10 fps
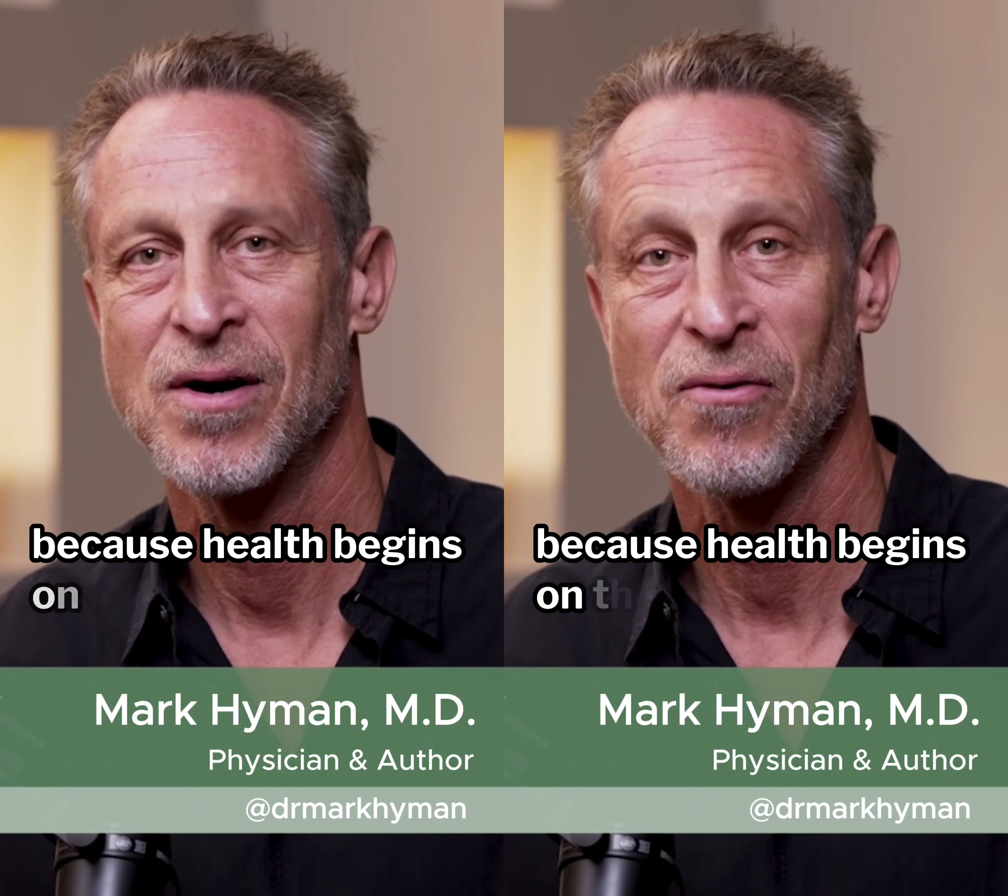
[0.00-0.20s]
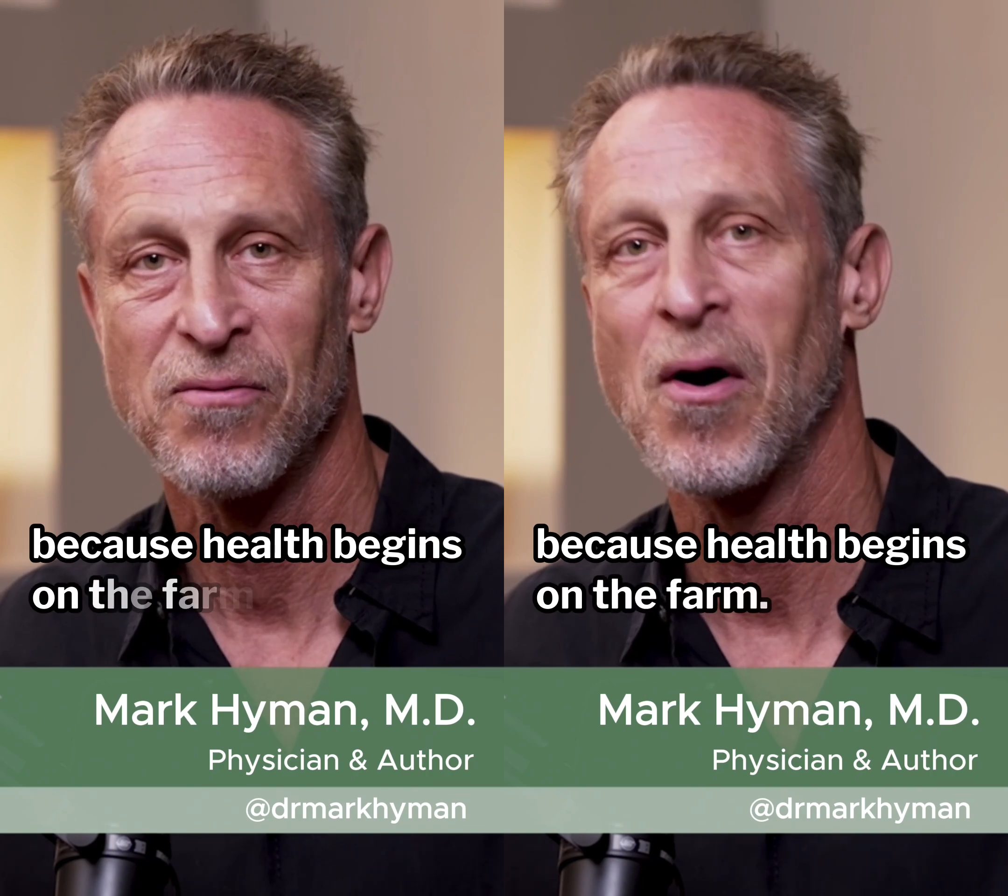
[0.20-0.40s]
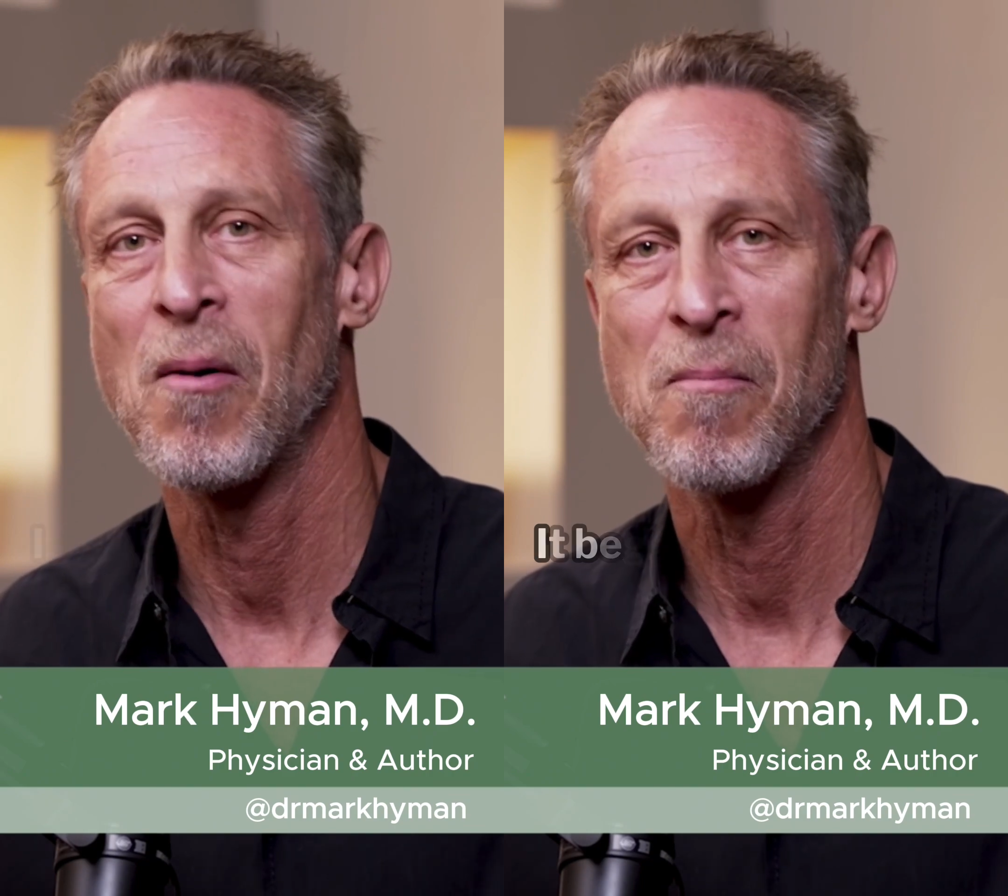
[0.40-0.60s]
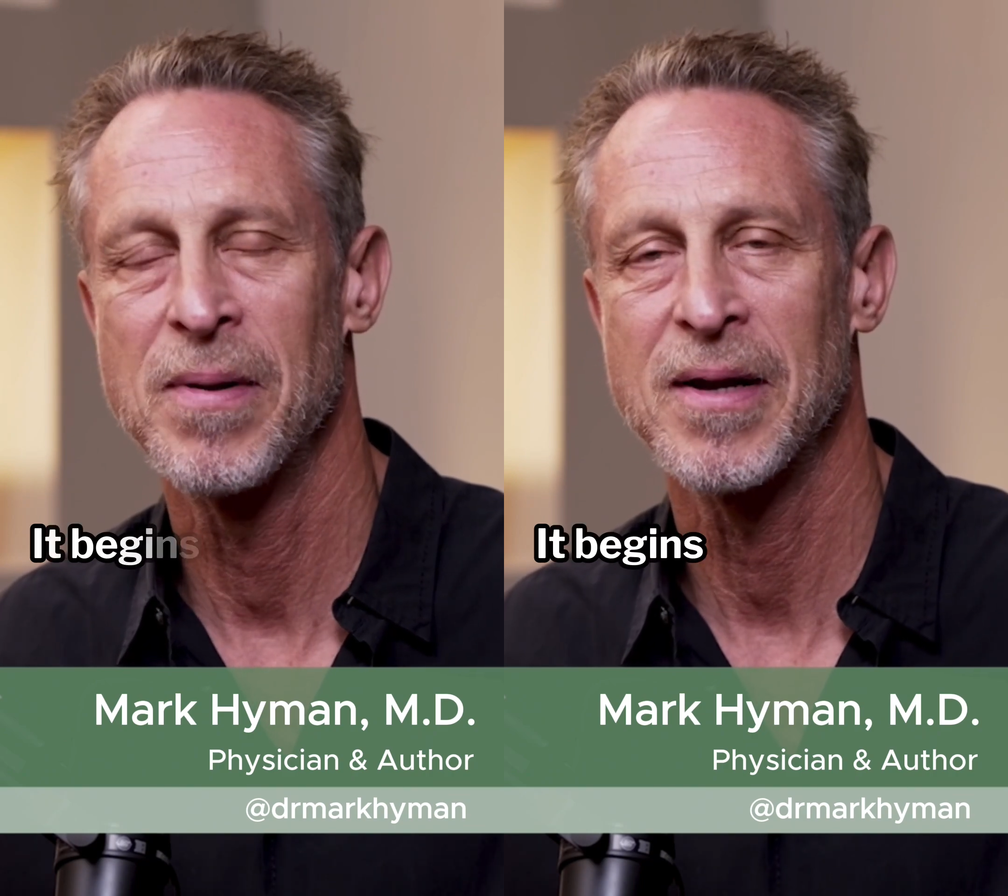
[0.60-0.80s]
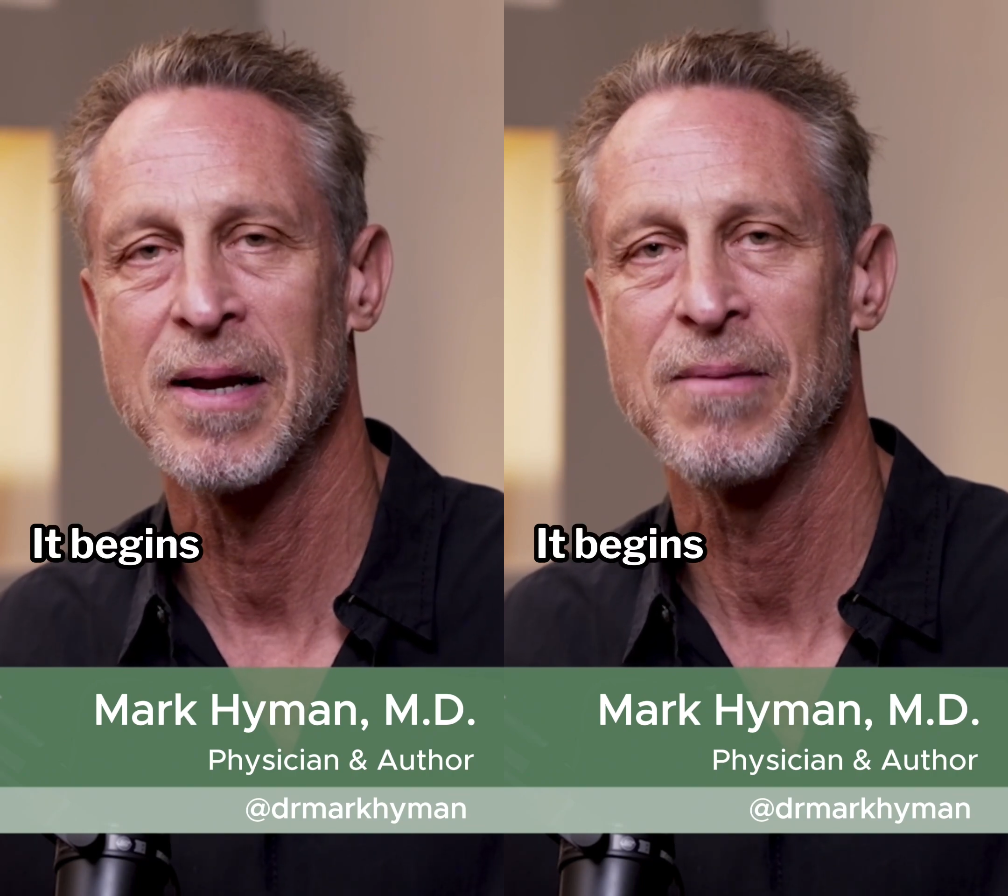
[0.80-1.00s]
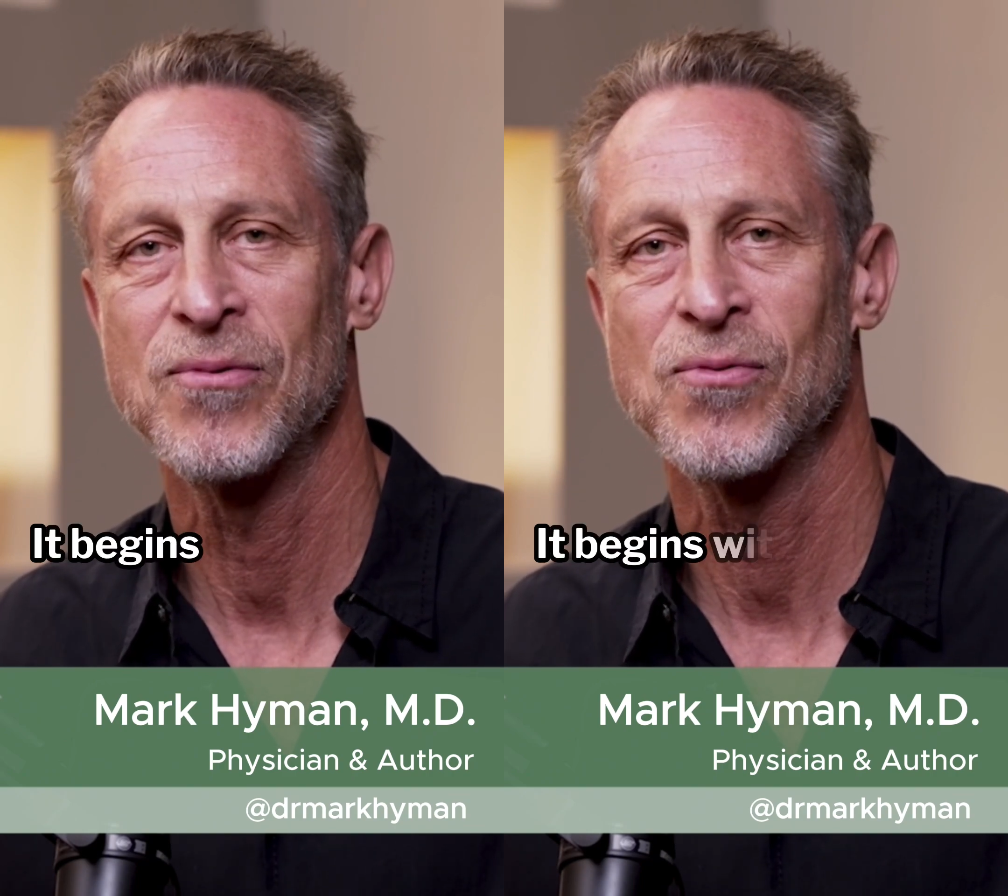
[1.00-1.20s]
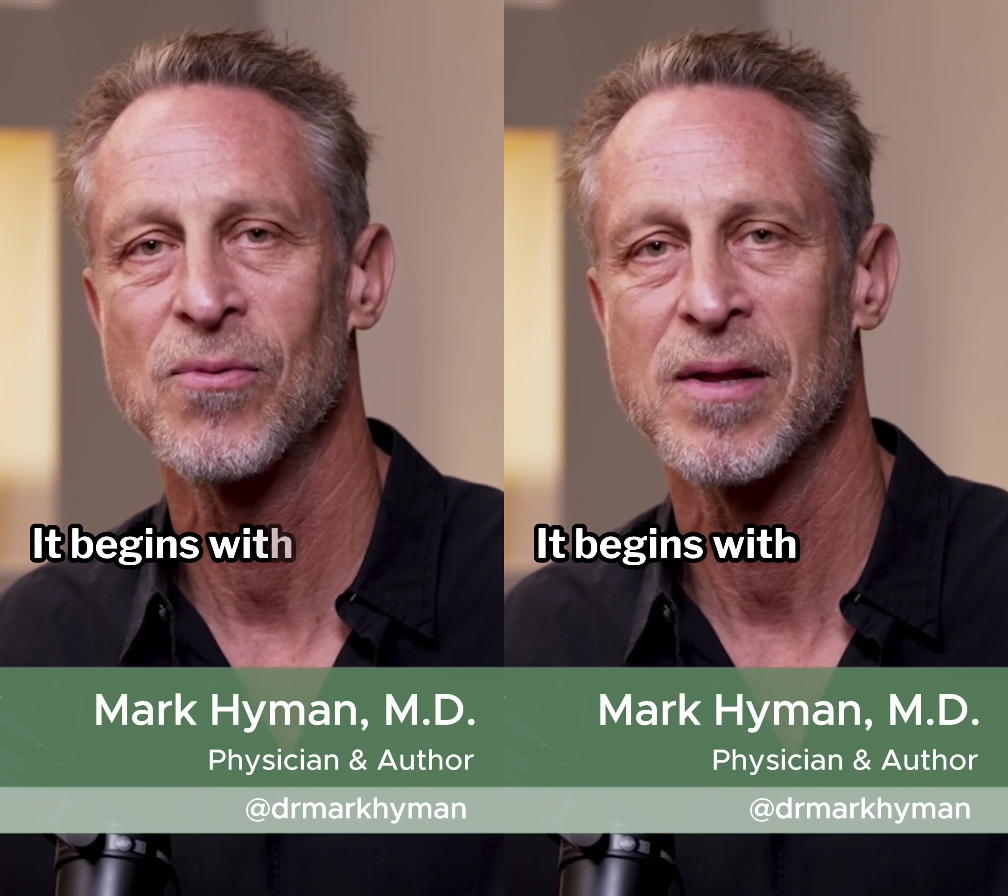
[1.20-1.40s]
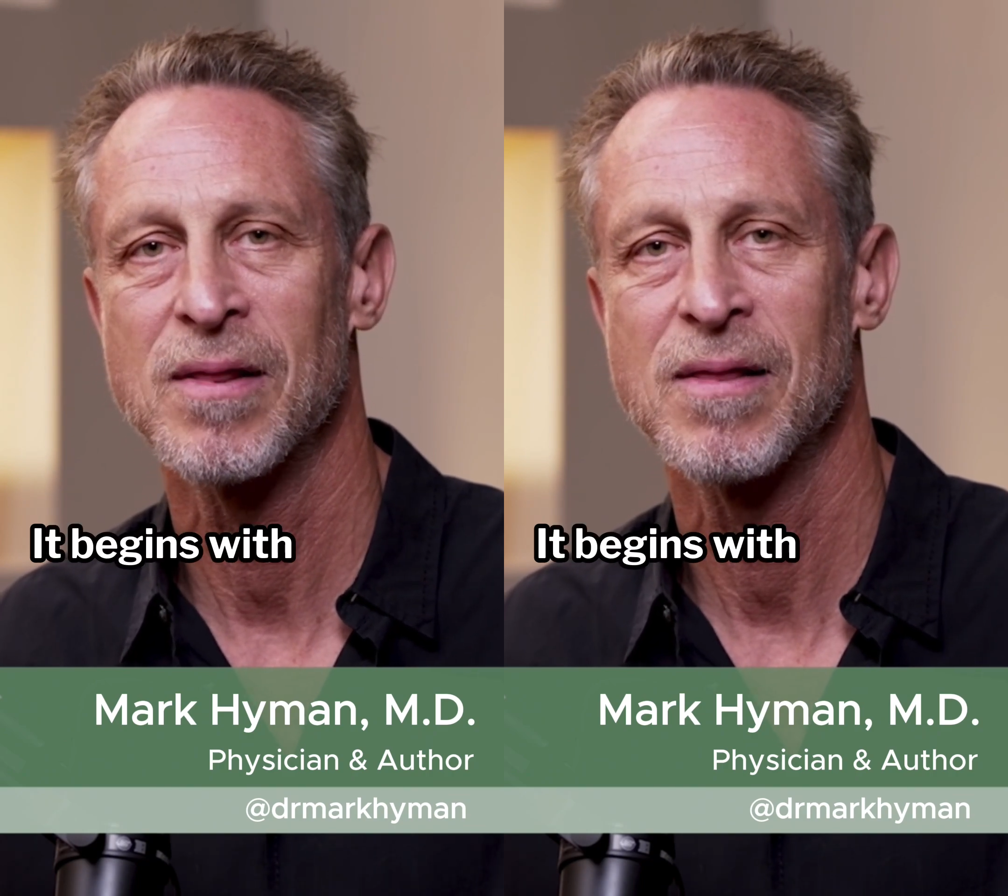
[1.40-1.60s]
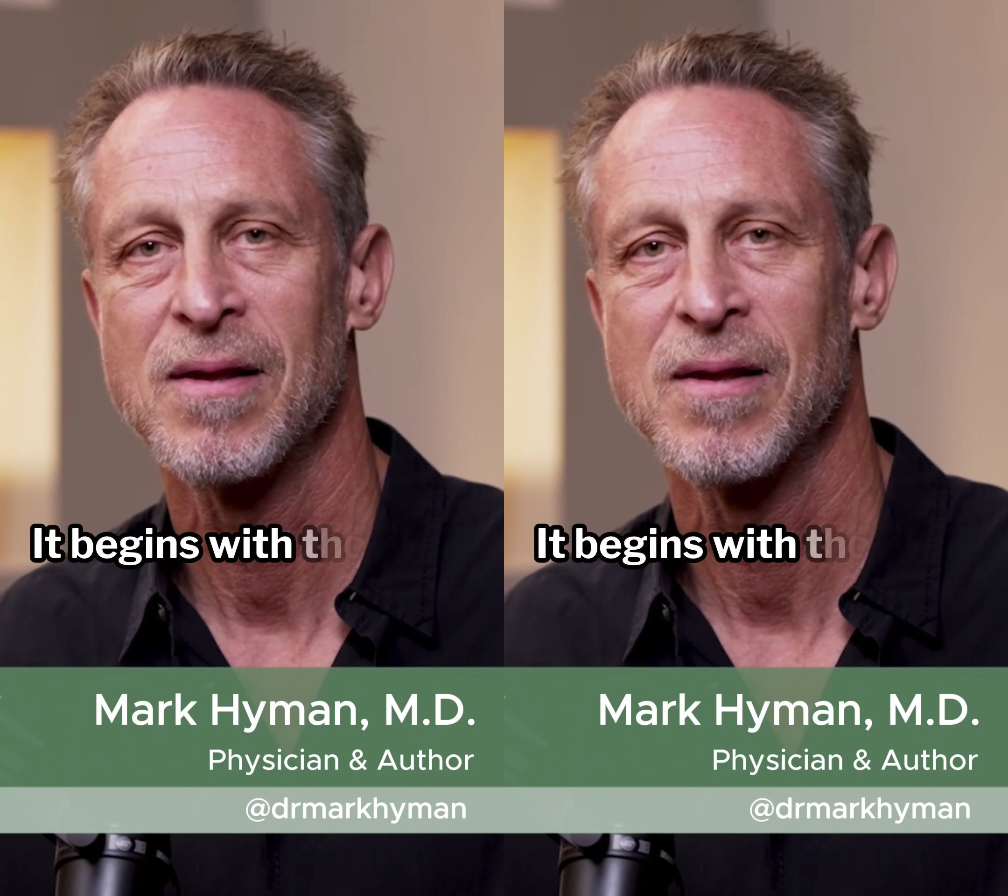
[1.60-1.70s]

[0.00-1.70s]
on the farm. It begins with